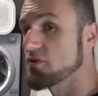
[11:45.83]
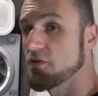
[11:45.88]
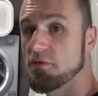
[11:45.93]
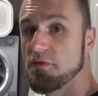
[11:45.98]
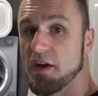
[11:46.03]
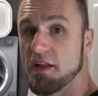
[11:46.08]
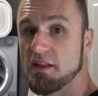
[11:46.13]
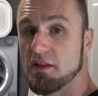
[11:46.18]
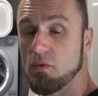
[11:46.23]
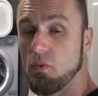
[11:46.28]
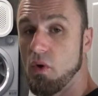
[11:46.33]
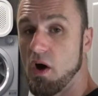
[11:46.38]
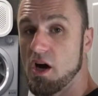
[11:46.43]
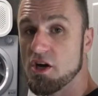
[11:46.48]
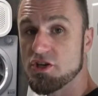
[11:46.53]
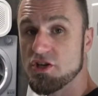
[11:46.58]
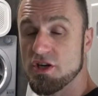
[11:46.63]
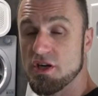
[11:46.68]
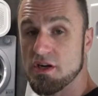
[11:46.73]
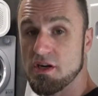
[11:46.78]
fit the
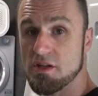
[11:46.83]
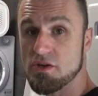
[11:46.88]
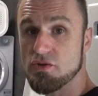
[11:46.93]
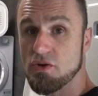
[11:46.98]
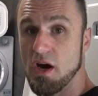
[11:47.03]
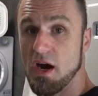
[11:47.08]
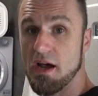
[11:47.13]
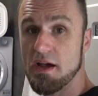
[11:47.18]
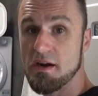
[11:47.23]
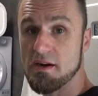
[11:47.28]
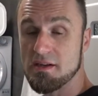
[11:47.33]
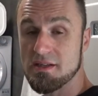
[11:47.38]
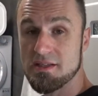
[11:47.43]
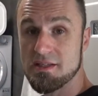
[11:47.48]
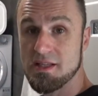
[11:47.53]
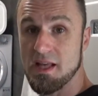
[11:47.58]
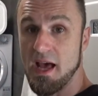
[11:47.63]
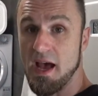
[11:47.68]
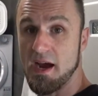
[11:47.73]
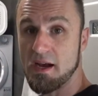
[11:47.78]
washer and the dryer
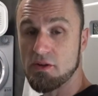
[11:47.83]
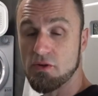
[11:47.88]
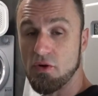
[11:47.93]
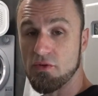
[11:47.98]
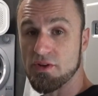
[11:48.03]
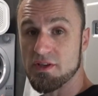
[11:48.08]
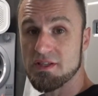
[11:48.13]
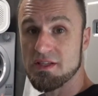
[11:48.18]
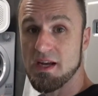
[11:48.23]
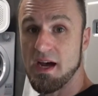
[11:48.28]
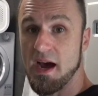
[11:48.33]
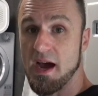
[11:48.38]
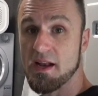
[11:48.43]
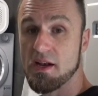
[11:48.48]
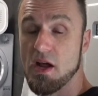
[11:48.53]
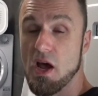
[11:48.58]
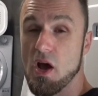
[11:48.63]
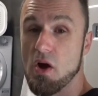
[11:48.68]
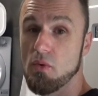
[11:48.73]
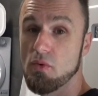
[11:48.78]
stacked on the side,
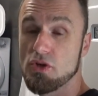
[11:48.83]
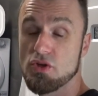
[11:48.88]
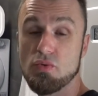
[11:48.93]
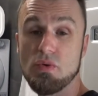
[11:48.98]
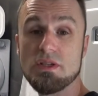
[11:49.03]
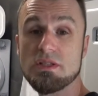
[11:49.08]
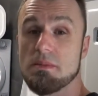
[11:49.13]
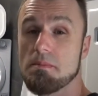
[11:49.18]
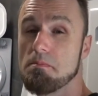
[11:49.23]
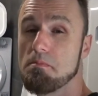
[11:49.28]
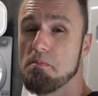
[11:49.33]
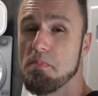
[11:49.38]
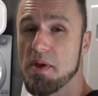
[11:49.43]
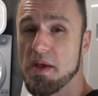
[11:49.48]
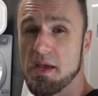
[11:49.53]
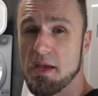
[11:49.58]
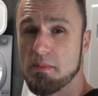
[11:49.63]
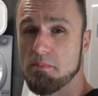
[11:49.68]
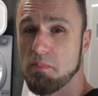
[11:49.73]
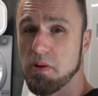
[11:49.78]
which was a
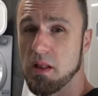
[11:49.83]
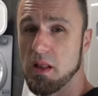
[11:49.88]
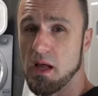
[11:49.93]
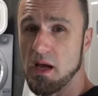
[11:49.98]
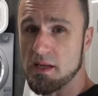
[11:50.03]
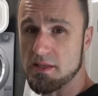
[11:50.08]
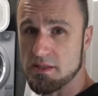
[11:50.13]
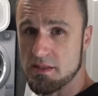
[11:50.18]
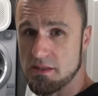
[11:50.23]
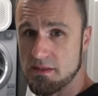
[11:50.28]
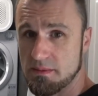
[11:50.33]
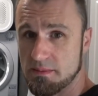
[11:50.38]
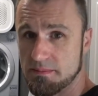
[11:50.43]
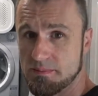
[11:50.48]
big plus.